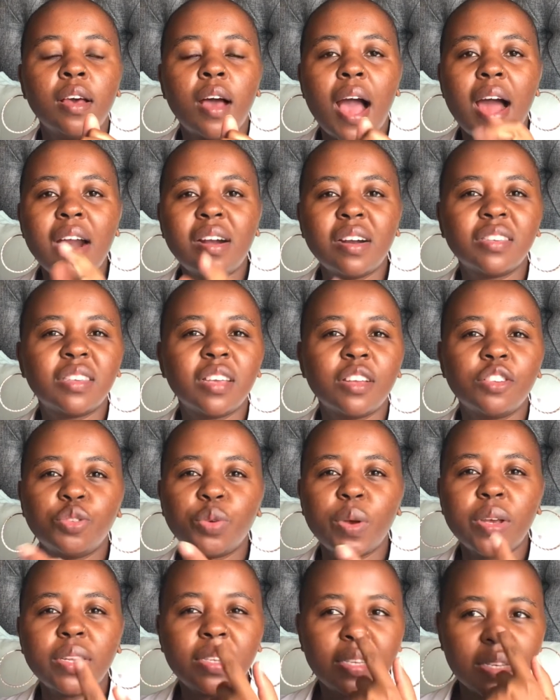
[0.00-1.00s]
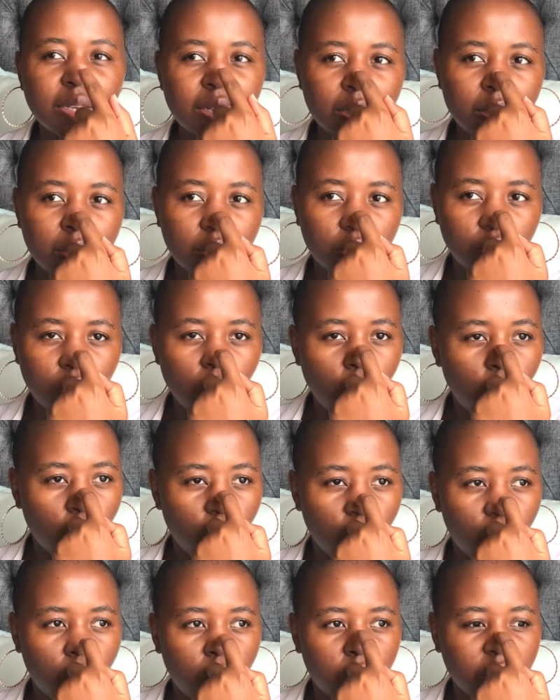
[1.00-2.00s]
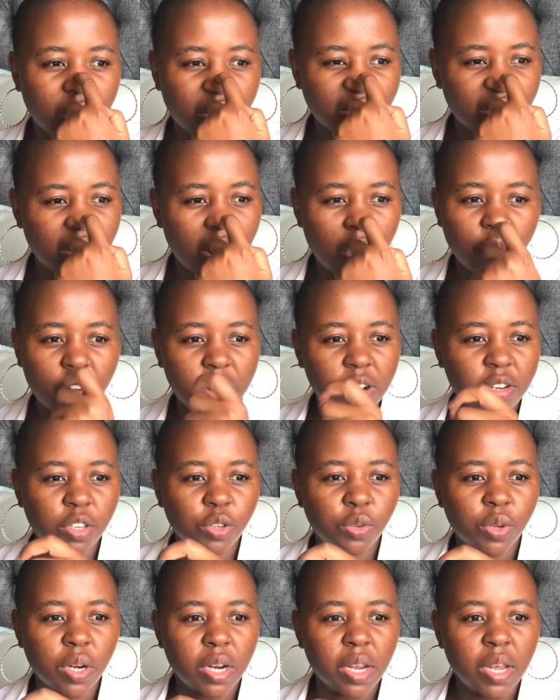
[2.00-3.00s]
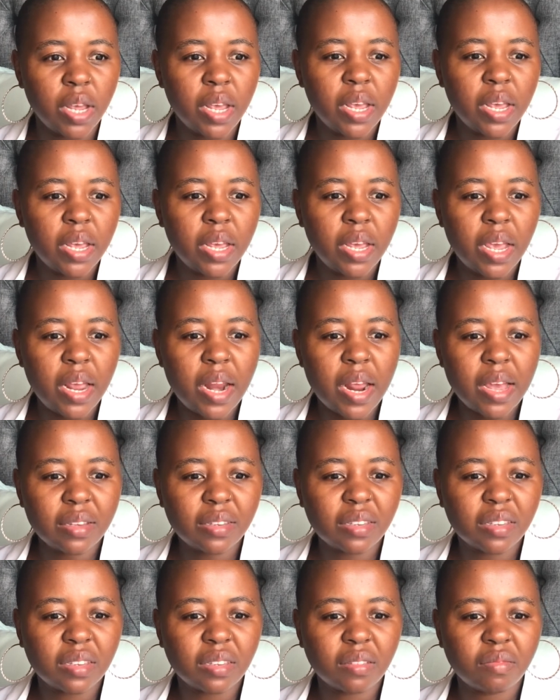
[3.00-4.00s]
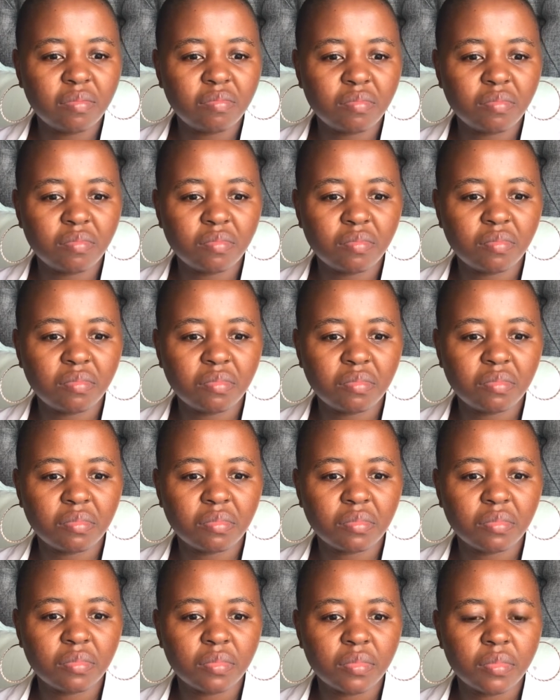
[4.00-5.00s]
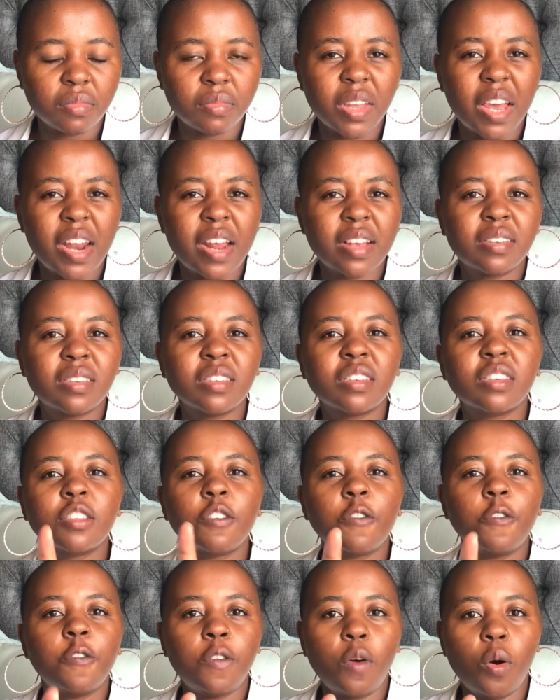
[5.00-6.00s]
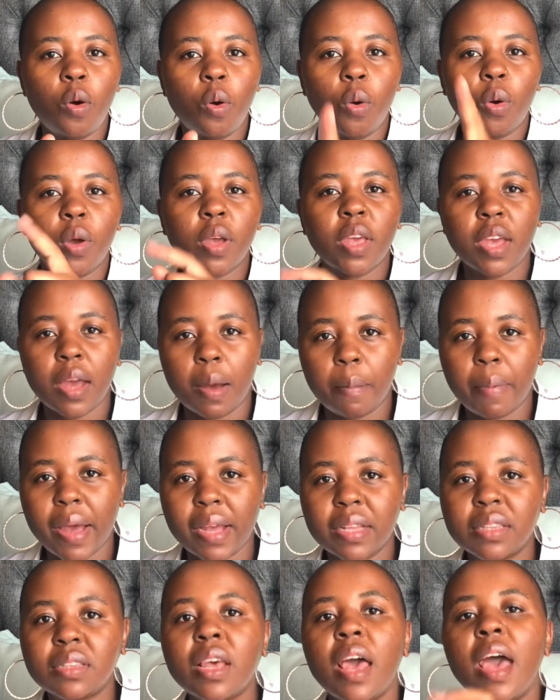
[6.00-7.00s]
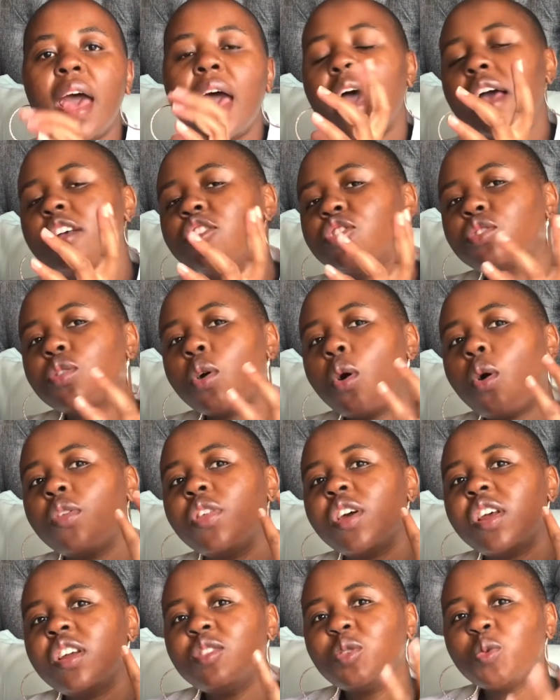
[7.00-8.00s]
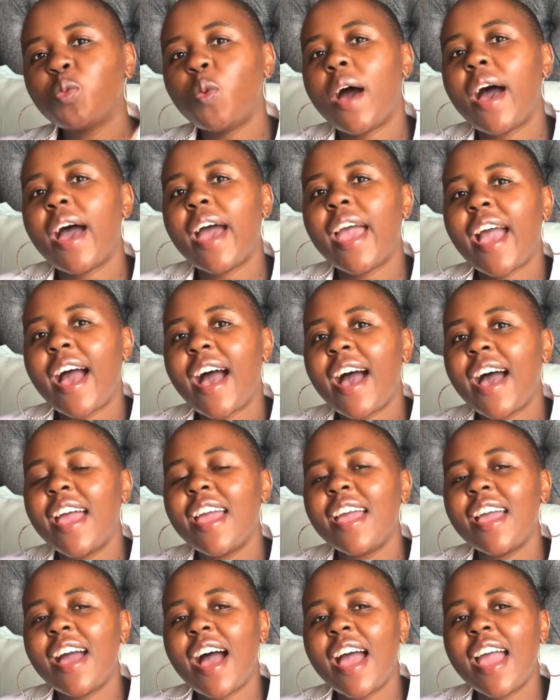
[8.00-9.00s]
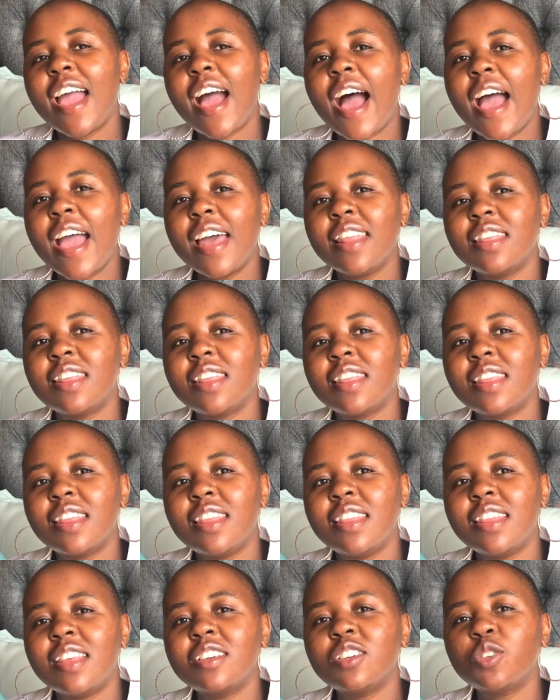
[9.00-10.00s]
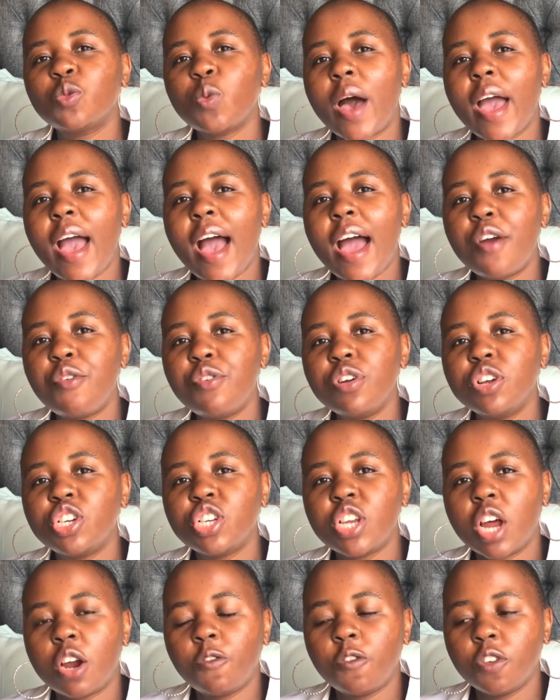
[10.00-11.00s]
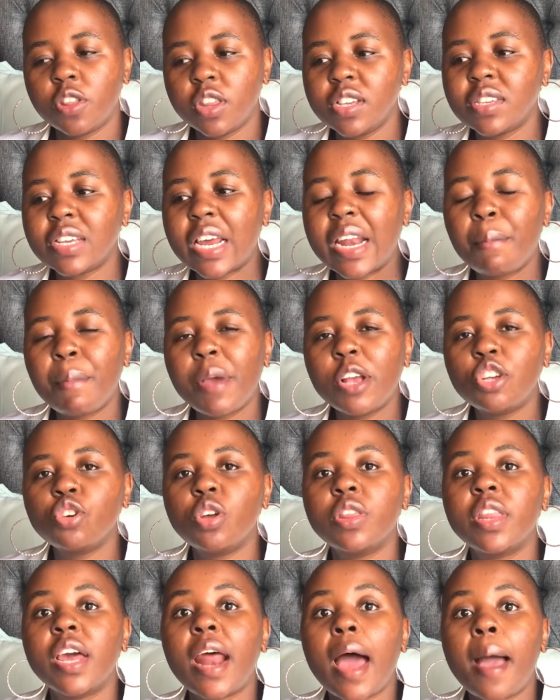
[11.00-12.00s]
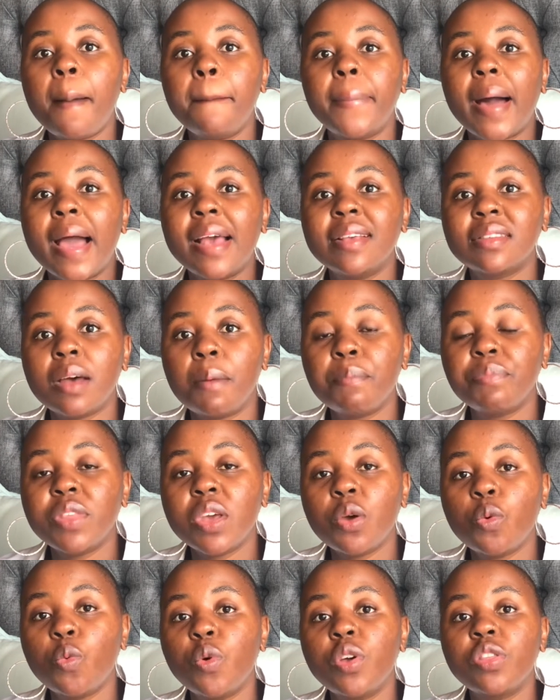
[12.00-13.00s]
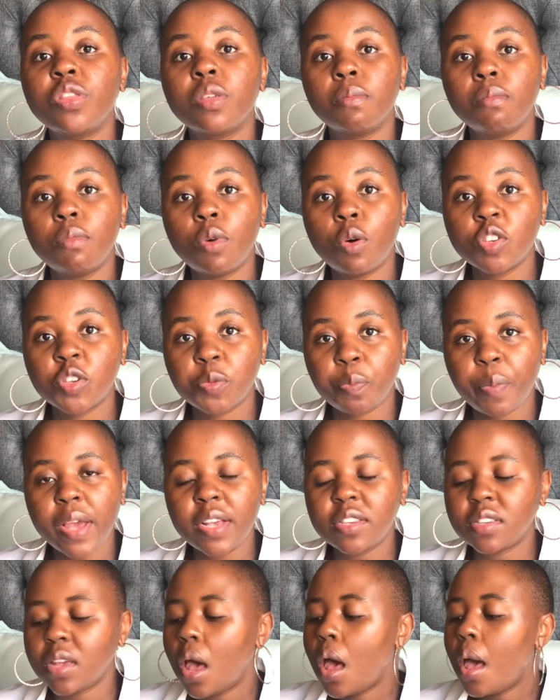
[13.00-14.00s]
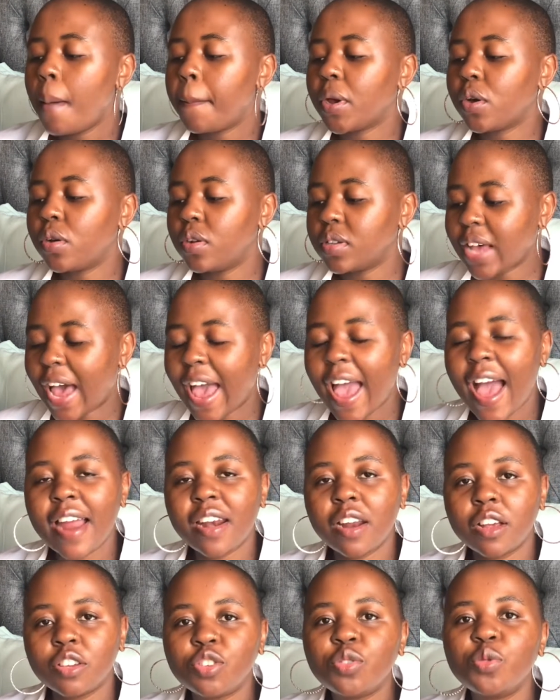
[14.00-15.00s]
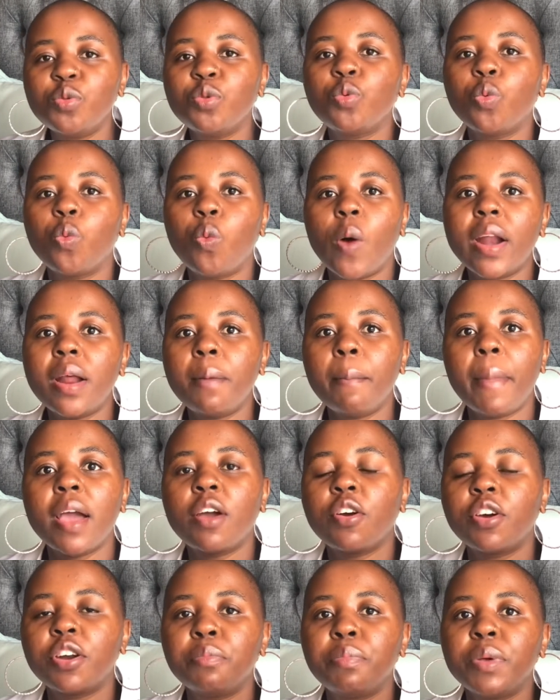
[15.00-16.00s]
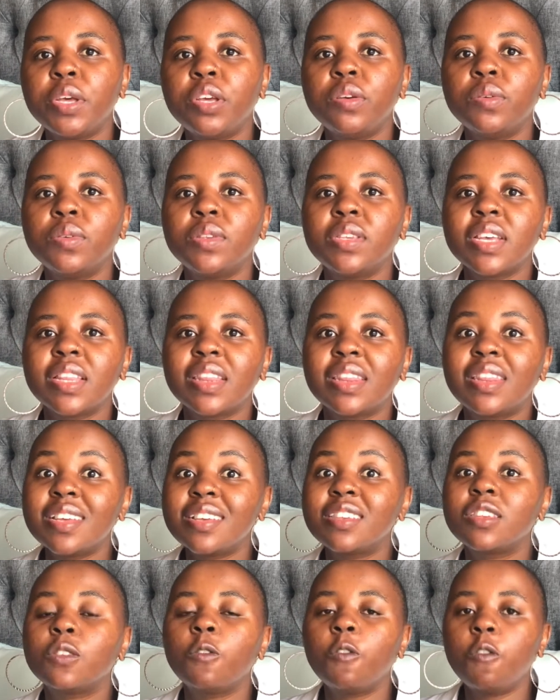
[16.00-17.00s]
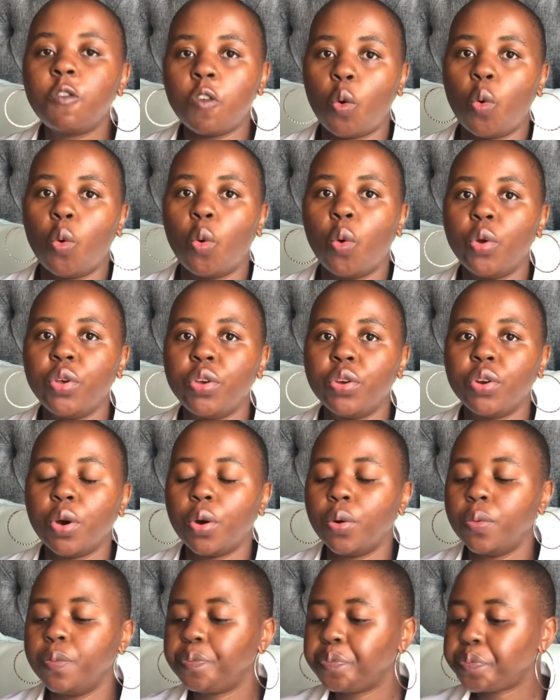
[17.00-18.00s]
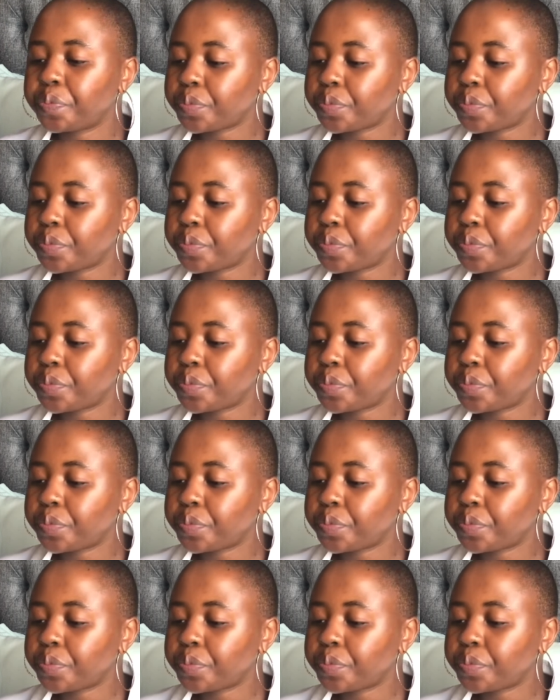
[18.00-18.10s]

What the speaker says: 120? No, doesn't have 120. It has 64 gigabytes. And so that is why I reached out for this, and I make sure that I buy something with more space, because I understood what am I going to be using this for, you know.